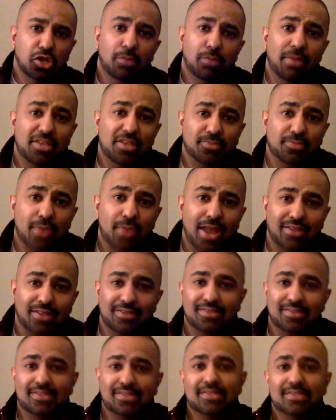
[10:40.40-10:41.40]
best
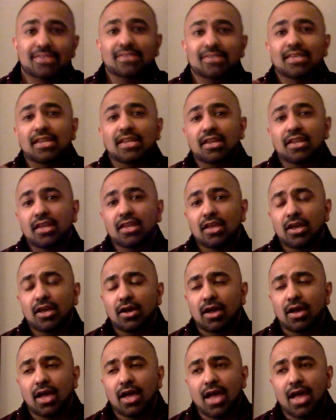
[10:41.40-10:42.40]
practices and
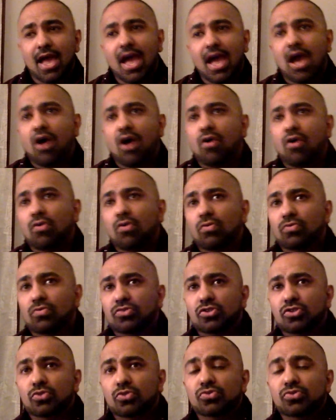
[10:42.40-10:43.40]
how
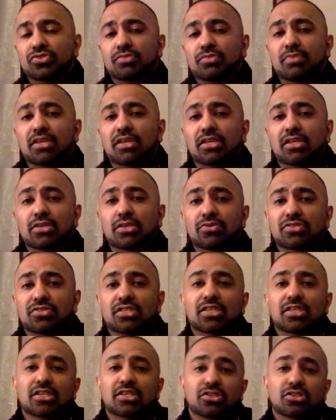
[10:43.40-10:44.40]
tools are being used
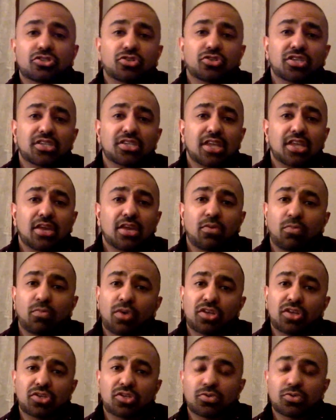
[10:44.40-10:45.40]
in the industry today, or
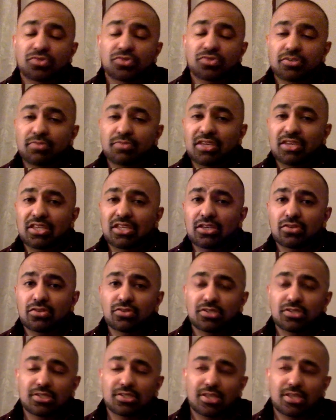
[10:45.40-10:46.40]
what tools are being
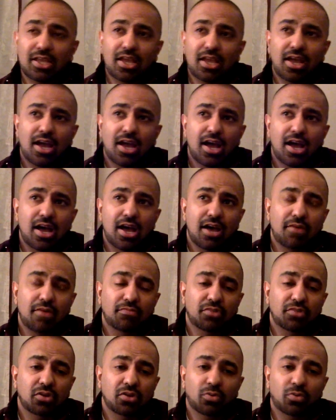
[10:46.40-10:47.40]
used.
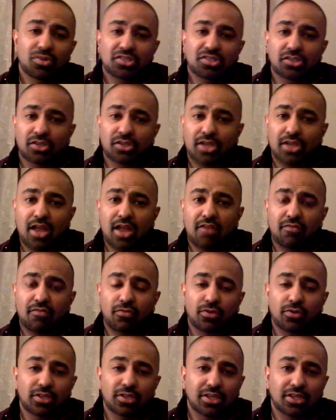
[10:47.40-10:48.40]
What to look out
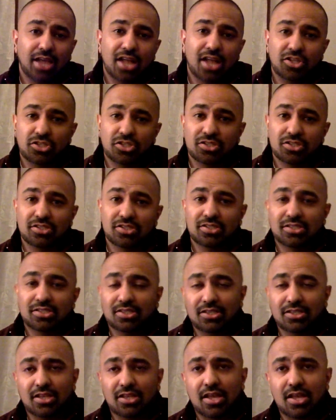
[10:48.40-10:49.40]
for, the gotchas
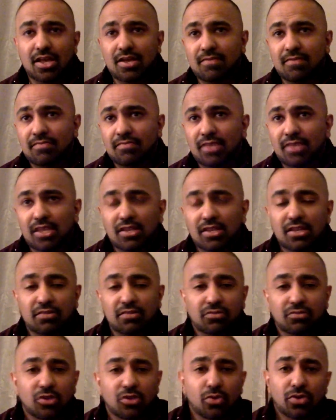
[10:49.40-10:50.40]
in
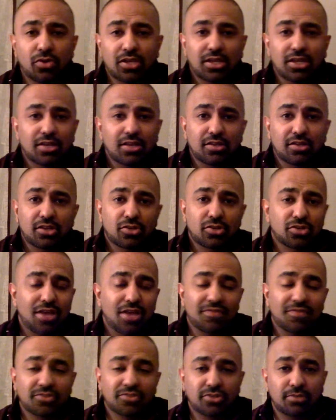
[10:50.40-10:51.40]
coding in
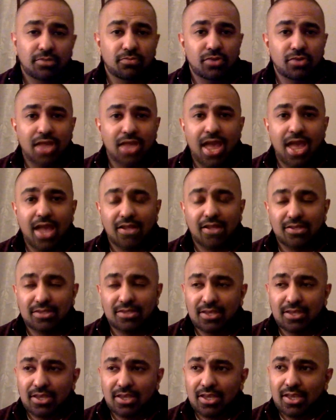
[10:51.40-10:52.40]
JavaScript, React,
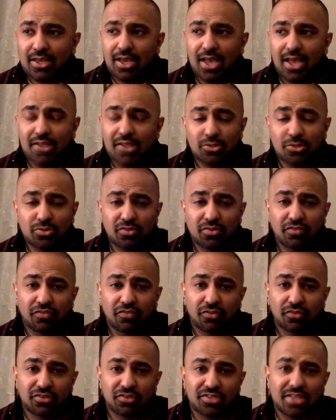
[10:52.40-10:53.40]
and this was a
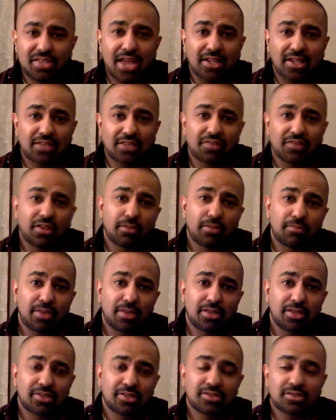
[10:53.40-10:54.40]
full stack
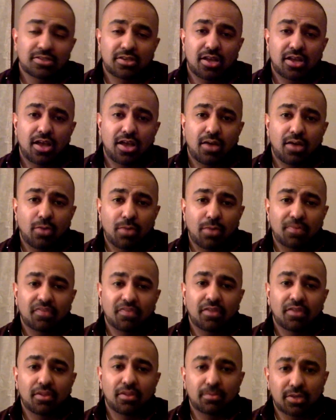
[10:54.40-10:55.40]
development, web
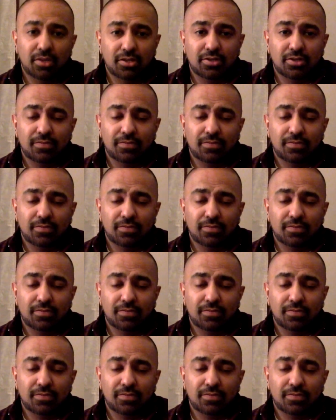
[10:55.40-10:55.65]
development